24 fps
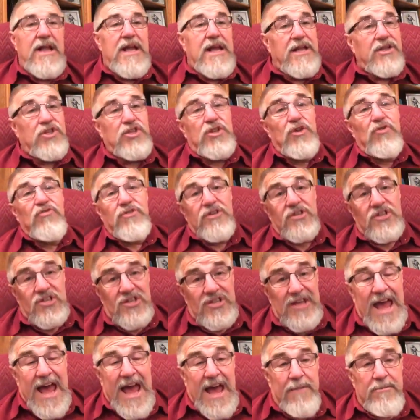And so the
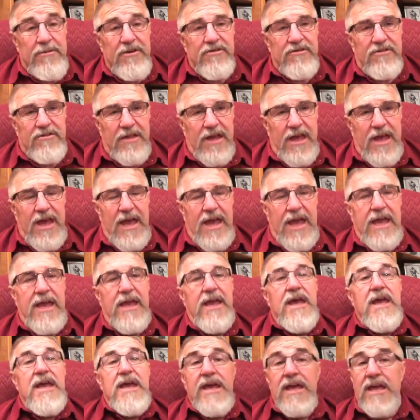Sabbath day
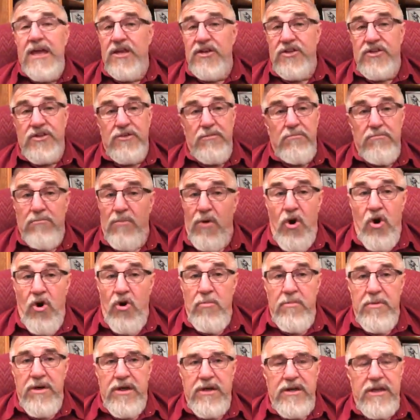is the
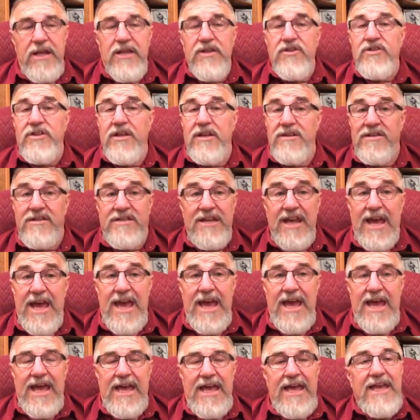moment, it's a
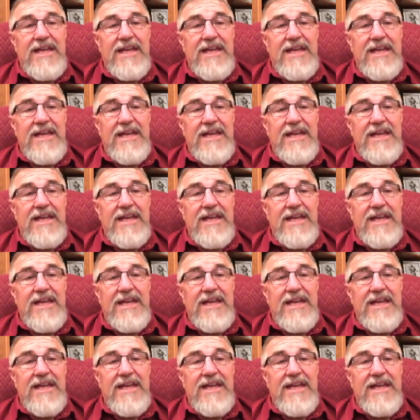day,